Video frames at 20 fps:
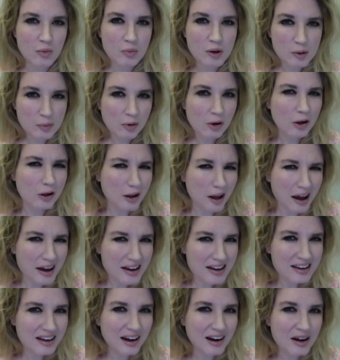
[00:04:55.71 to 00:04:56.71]
People
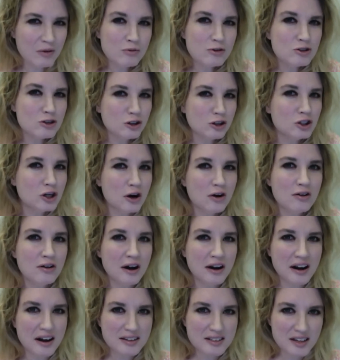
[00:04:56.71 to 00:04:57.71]
like it. It was a joke
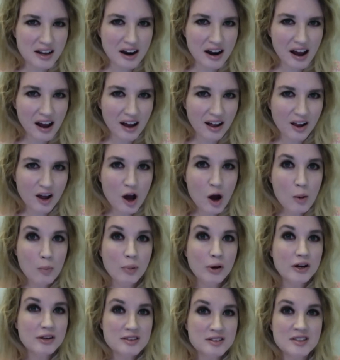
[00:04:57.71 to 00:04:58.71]
on SNL,
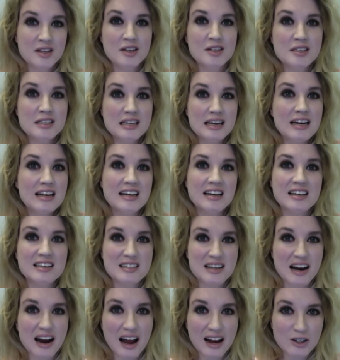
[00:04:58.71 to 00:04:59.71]
but it's succeeding as
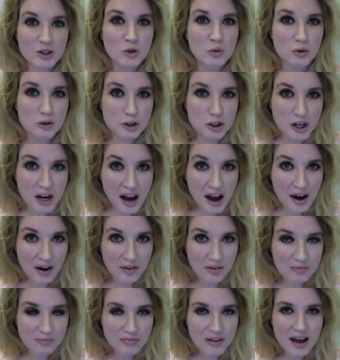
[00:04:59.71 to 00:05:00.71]
an actual
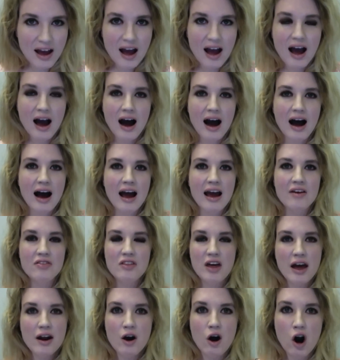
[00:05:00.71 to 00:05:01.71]
show. Uh, and
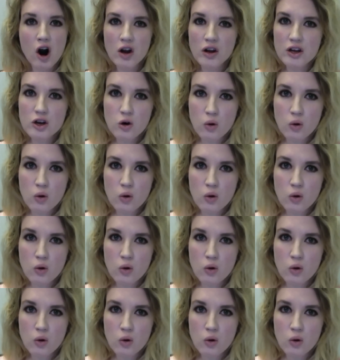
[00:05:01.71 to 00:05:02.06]
then Harley